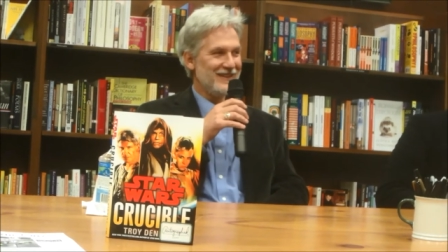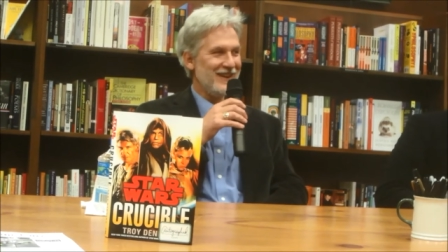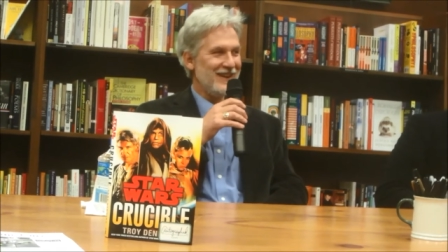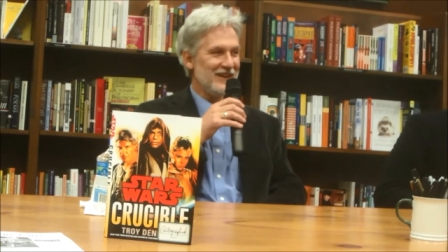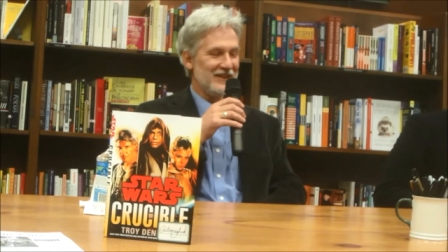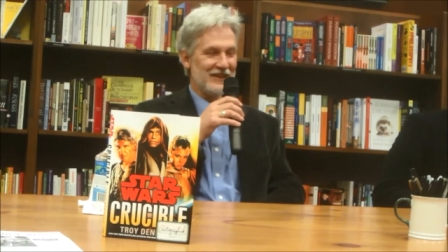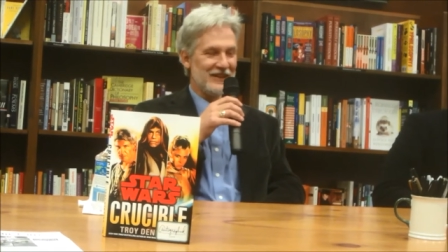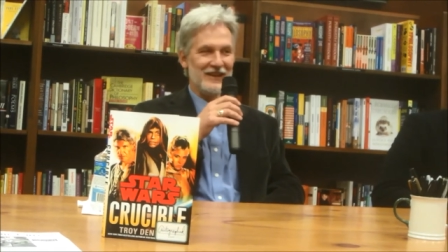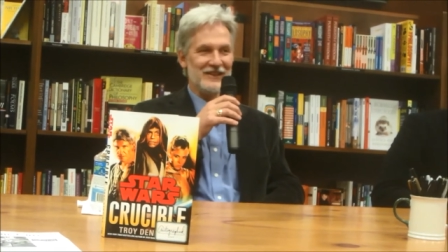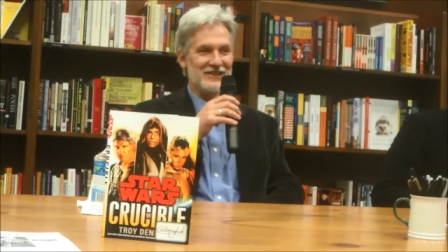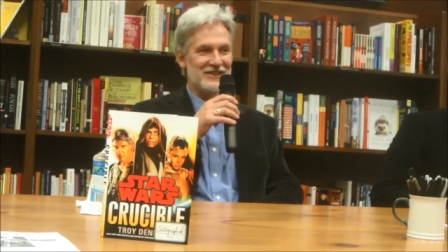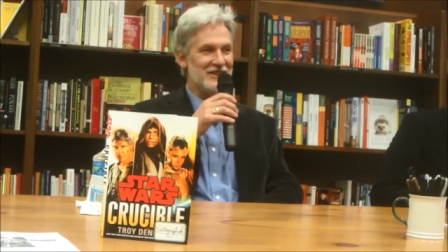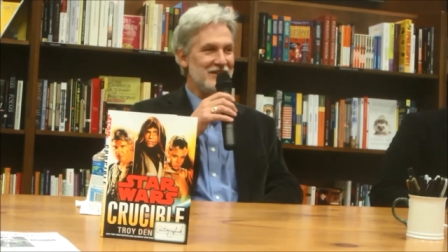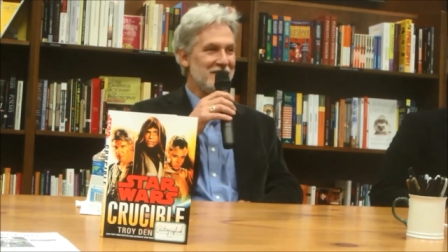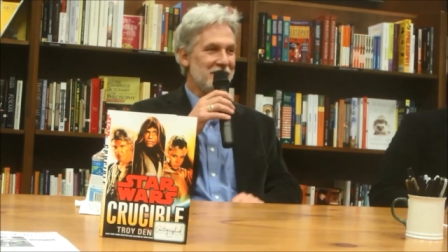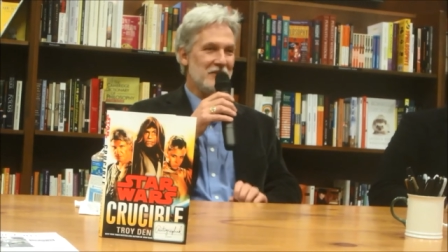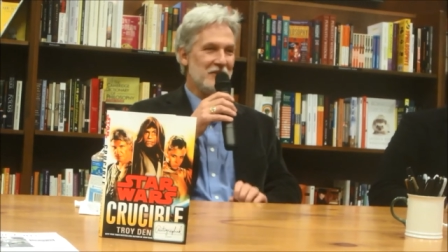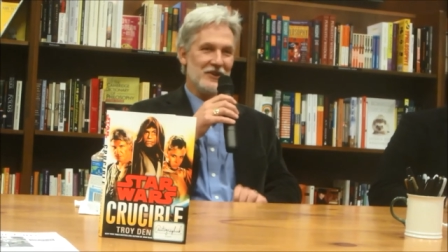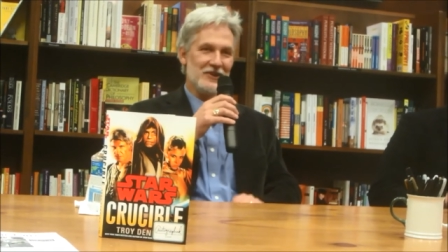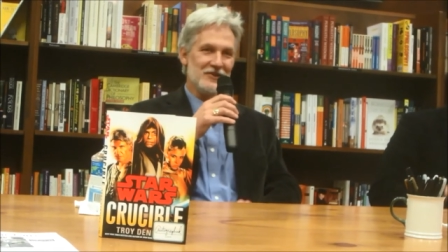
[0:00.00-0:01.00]
and, and see
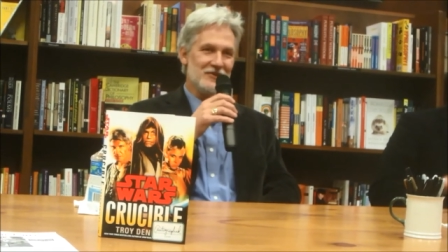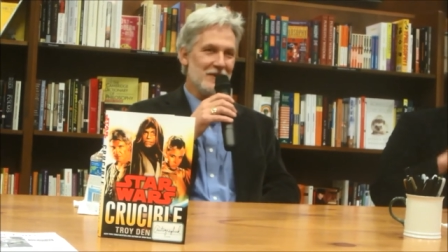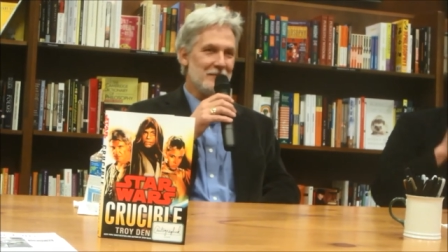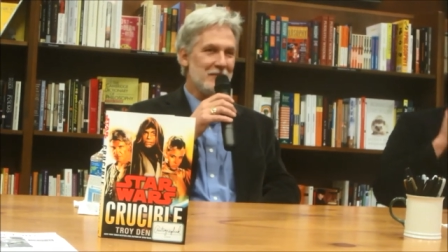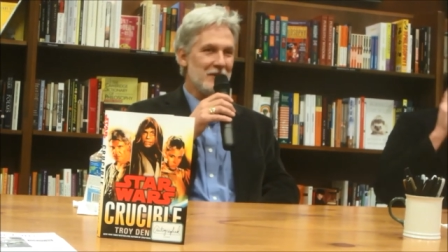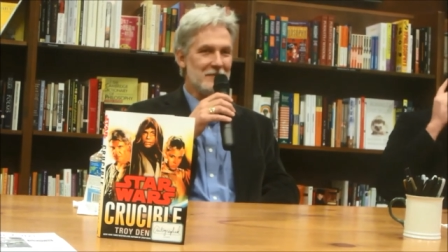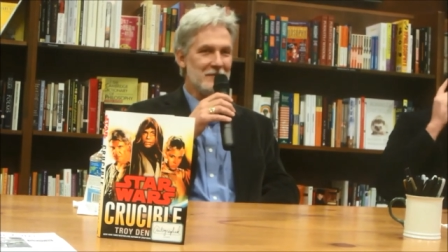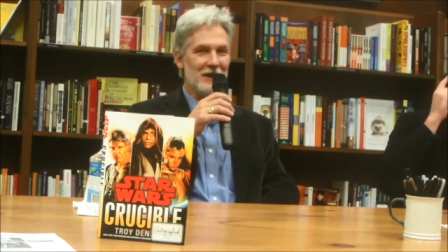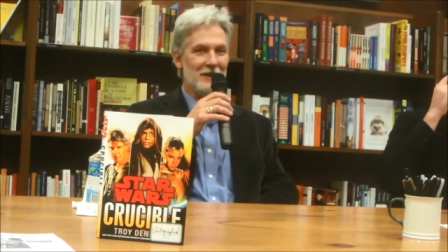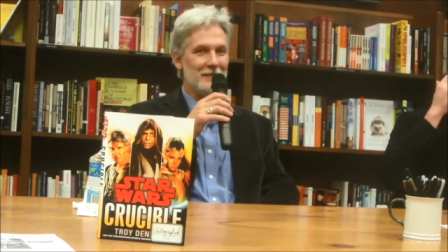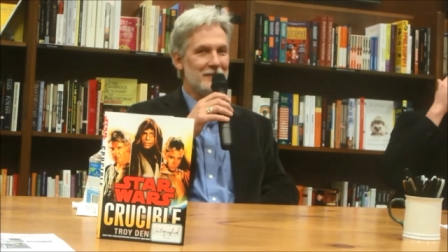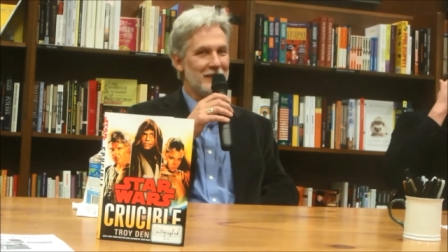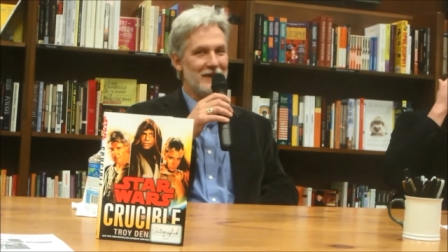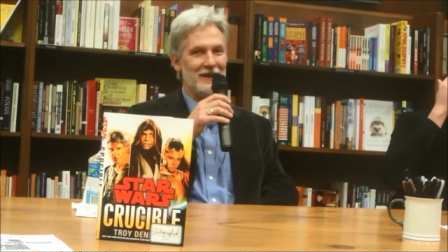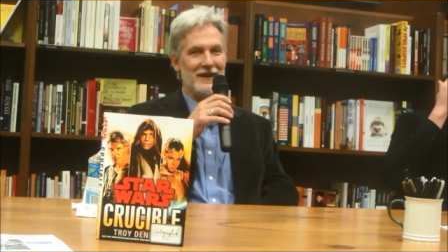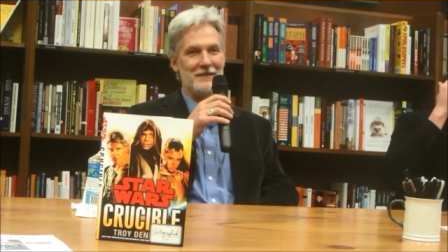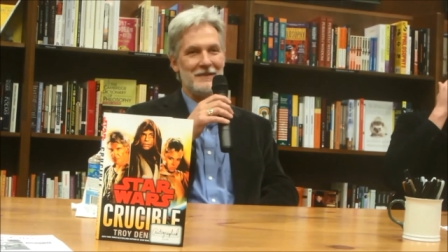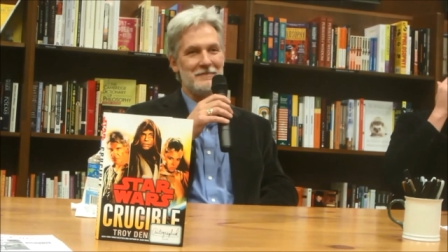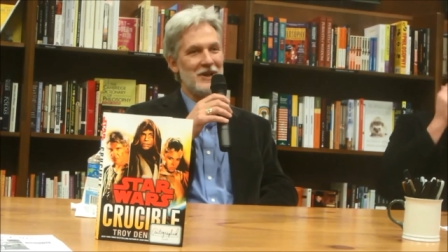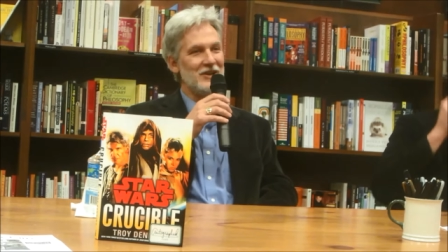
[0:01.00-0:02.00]
if you can trip him up, and
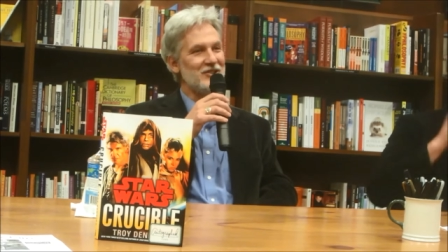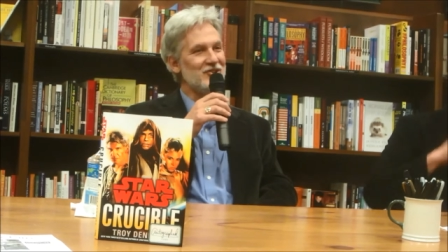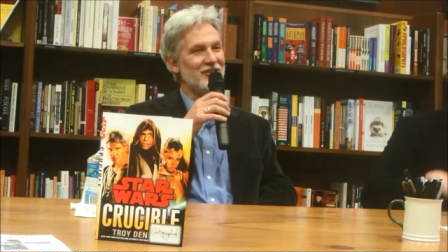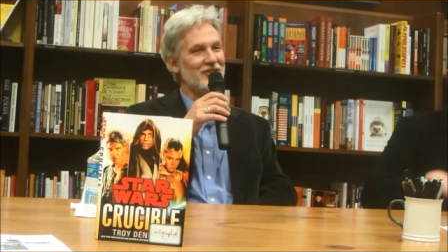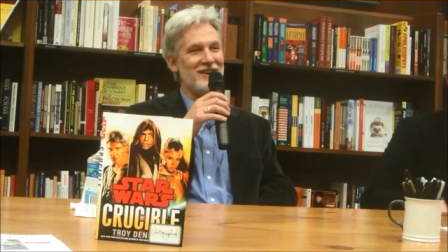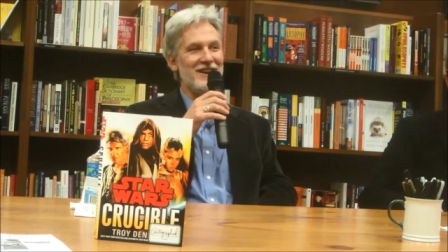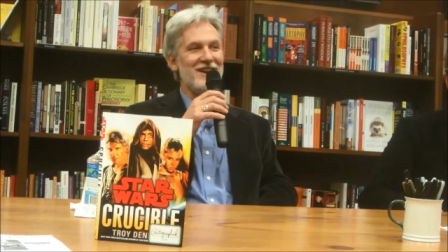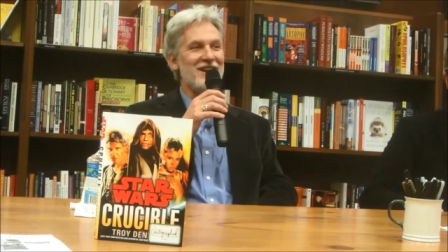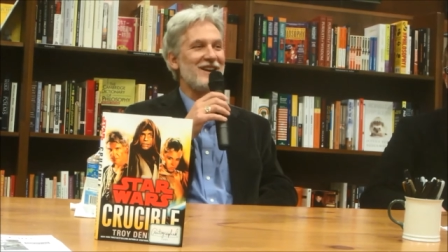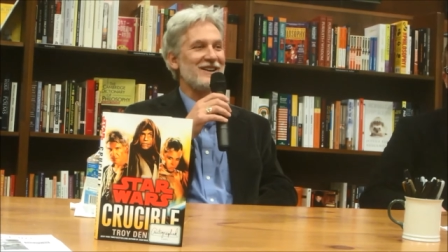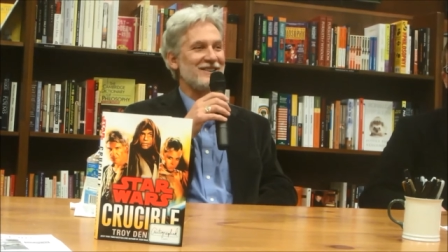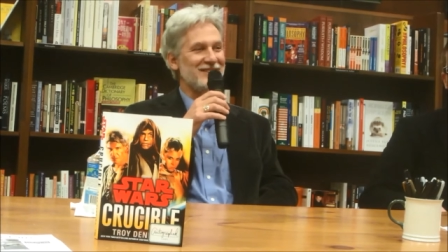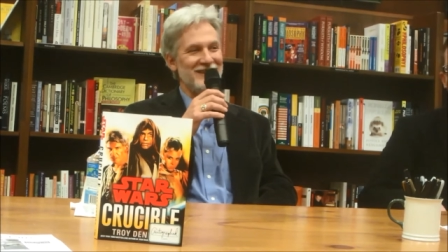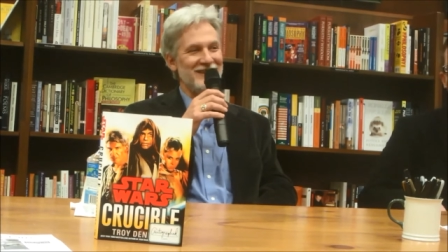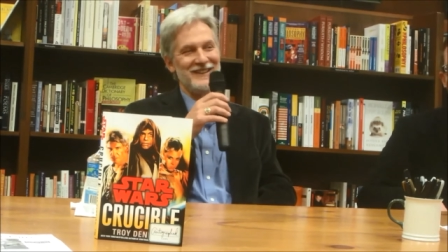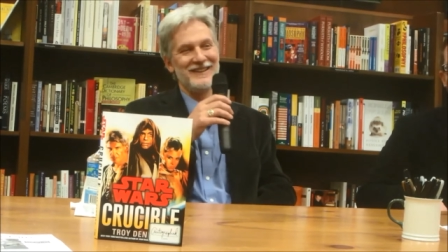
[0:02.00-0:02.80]
I bet you can't.